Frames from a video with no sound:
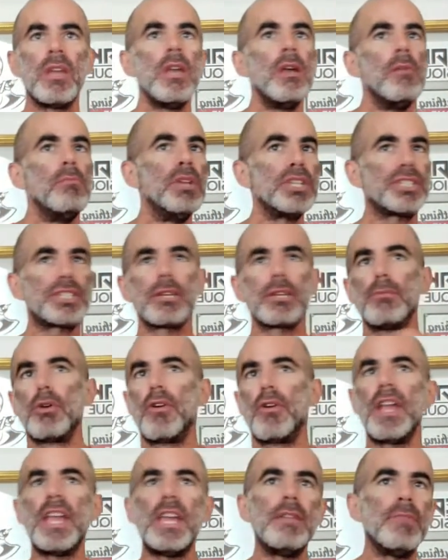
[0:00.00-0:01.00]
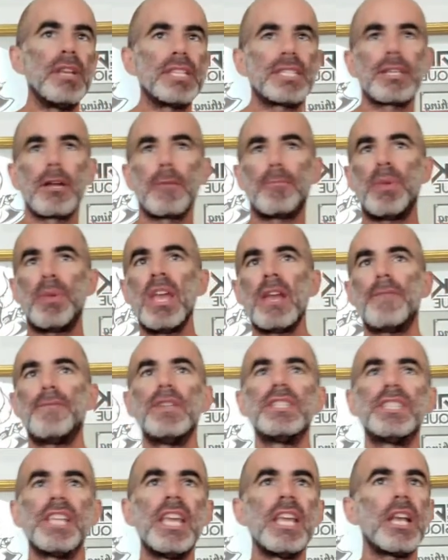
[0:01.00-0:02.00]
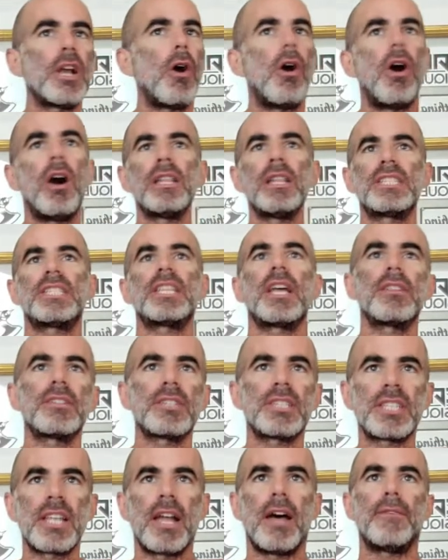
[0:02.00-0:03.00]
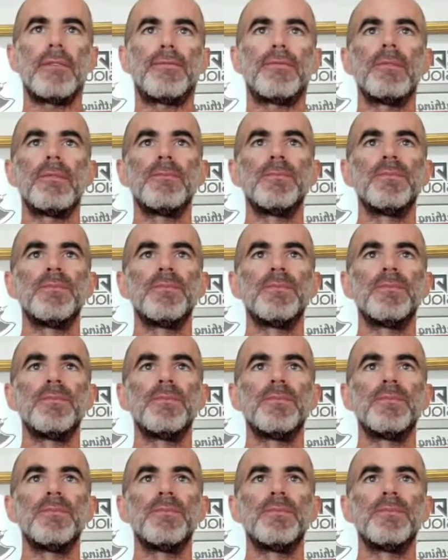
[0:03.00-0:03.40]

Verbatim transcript: Mr. Marine, Mr. Peak Physique, all this other stuff.